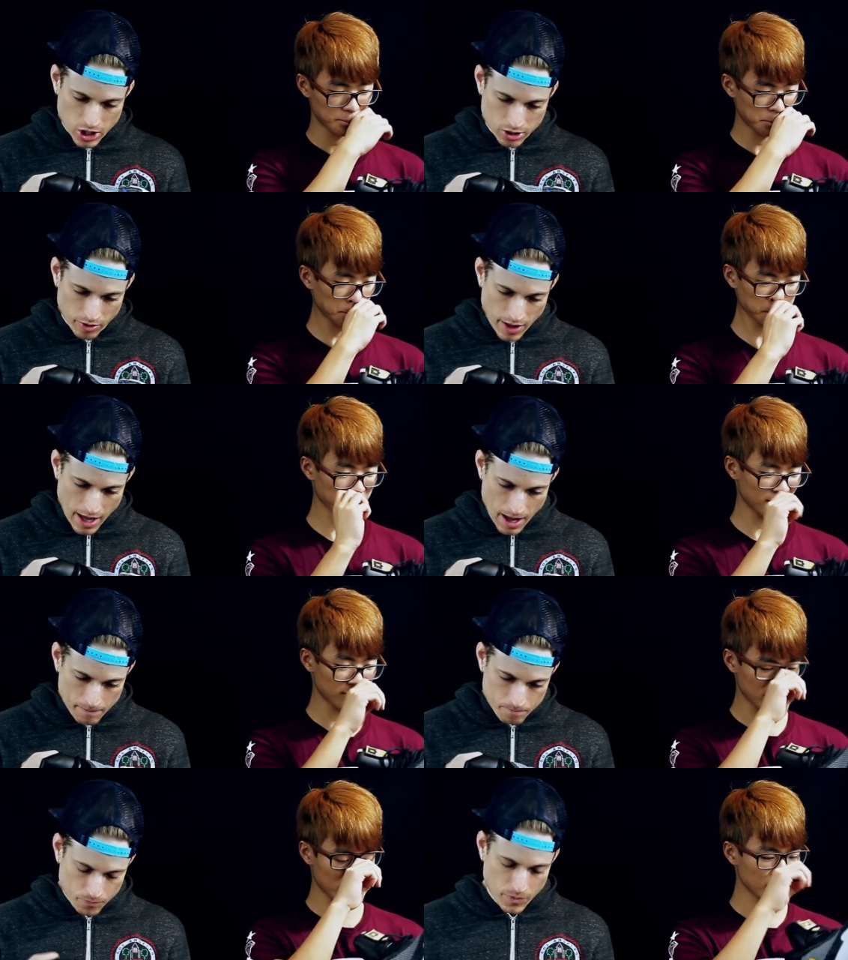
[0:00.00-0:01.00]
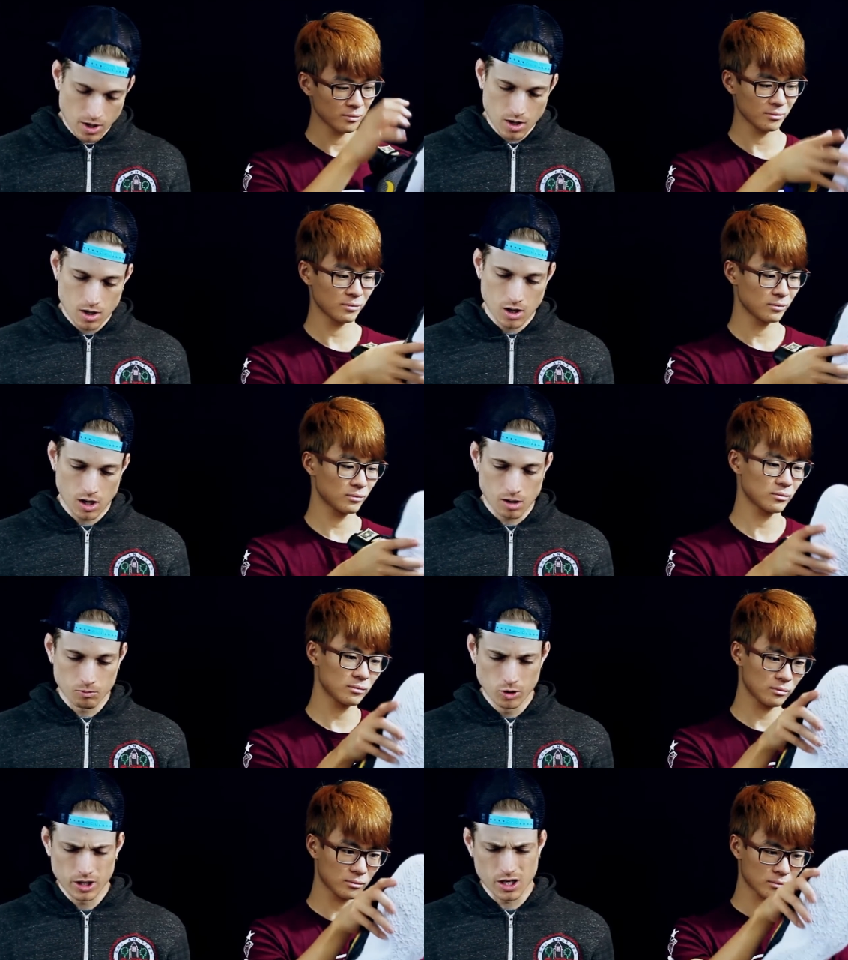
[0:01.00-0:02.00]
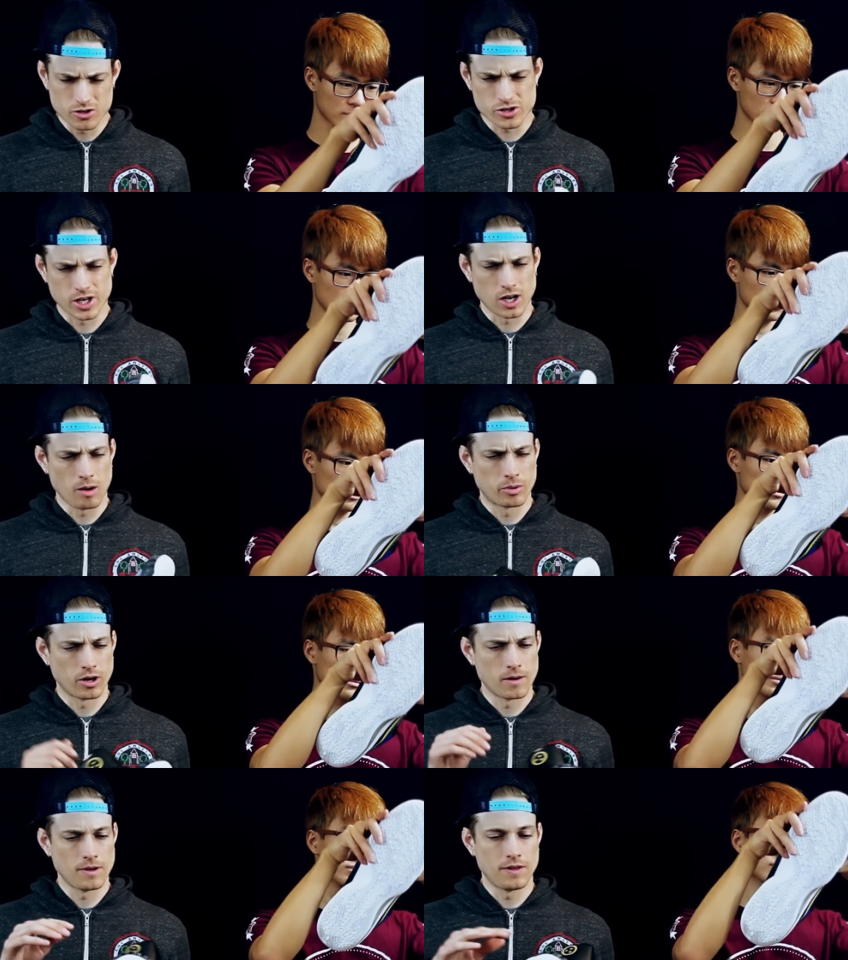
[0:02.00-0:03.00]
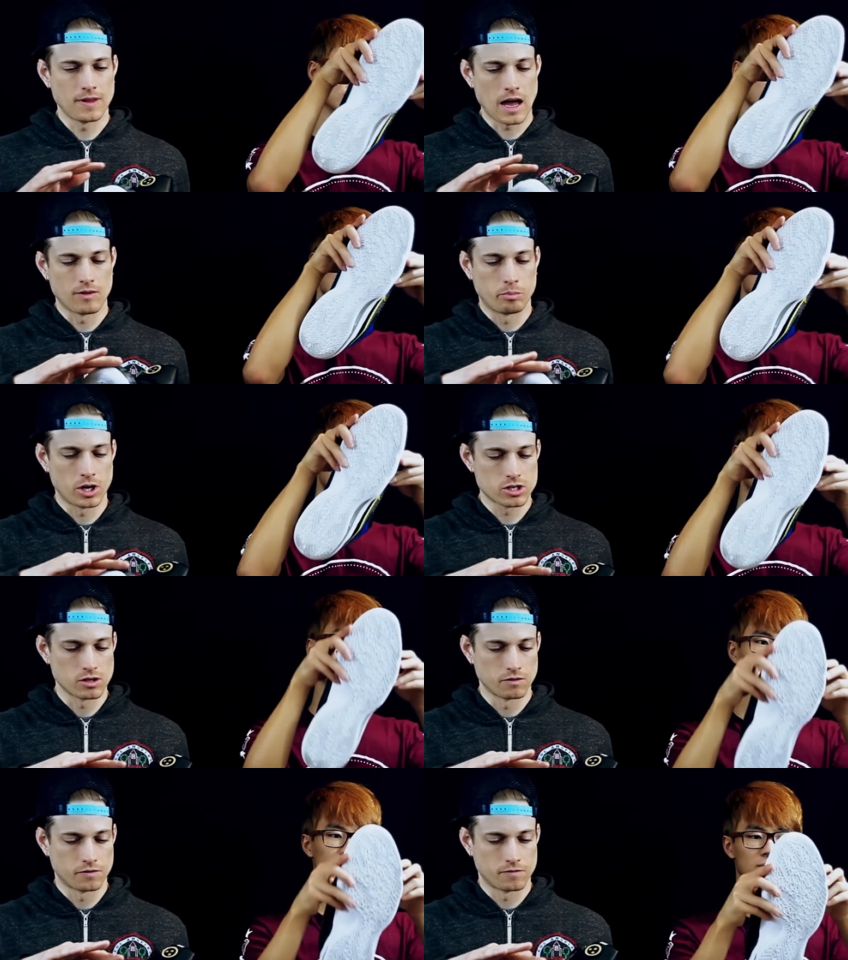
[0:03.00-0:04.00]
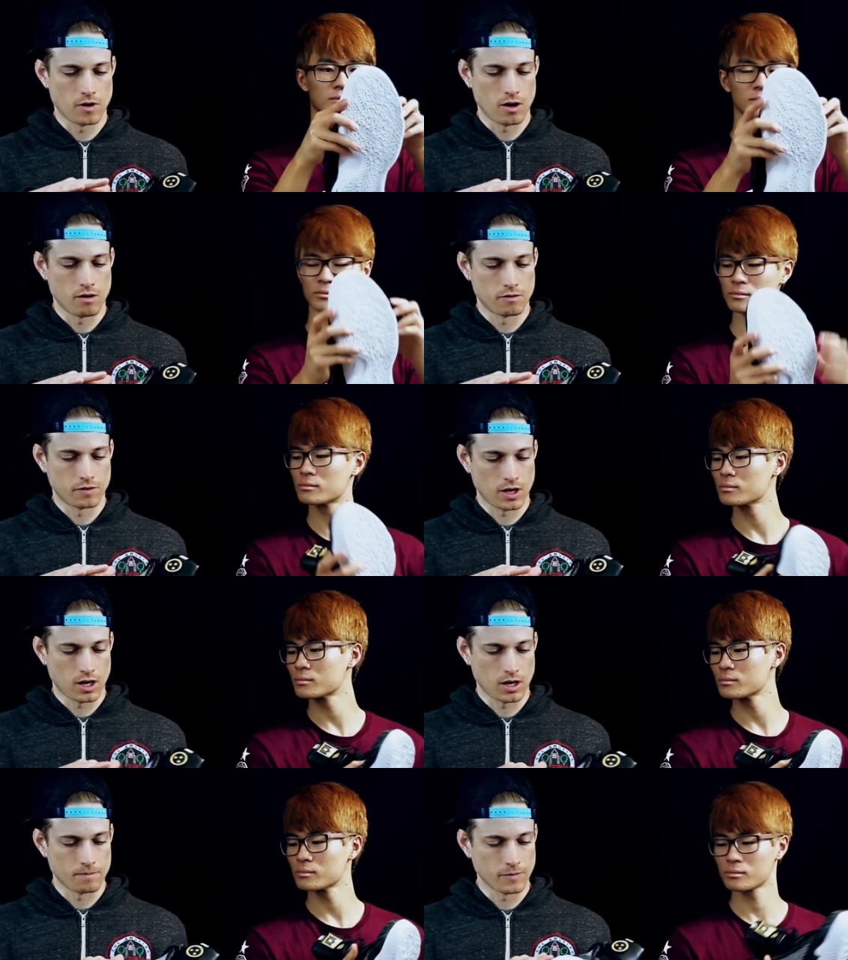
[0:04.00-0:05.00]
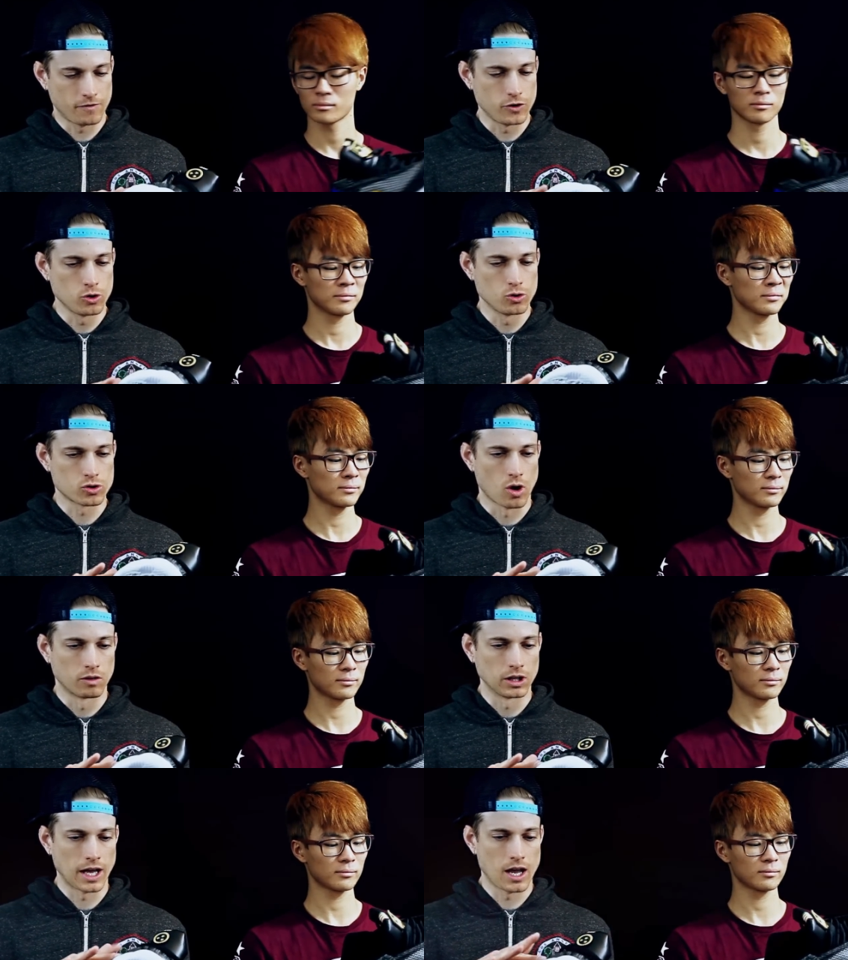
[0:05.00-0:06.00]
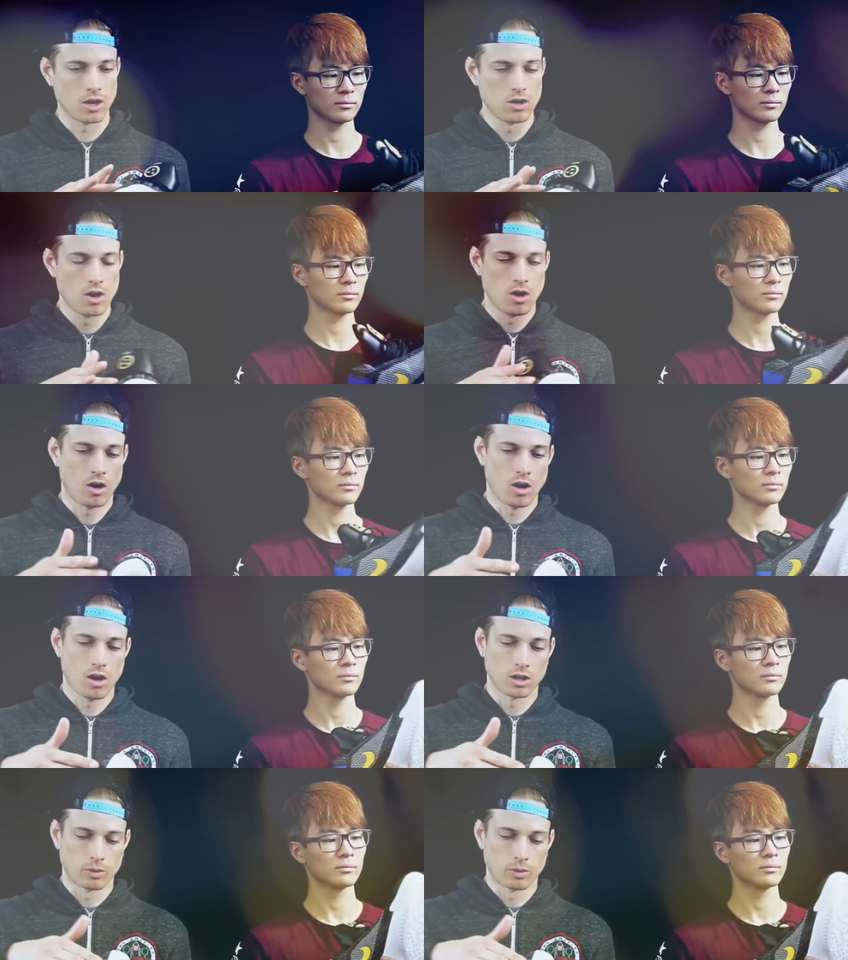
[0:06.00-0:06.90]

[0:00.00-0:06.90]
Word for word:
Speaker 1: under that. Uh, really interesting upper, and then they have a bunch of of uh, fuse overlay all